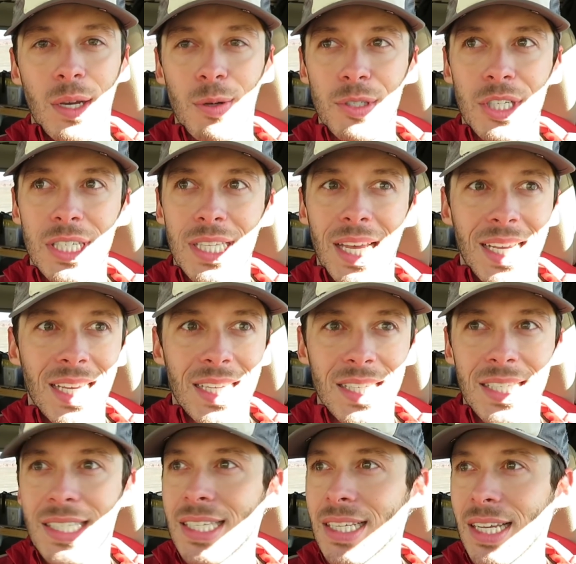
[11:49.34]
which is like a
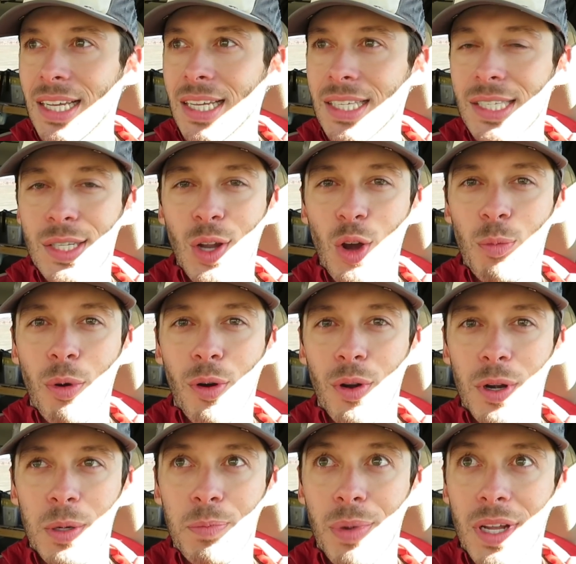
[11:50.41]
snowboard,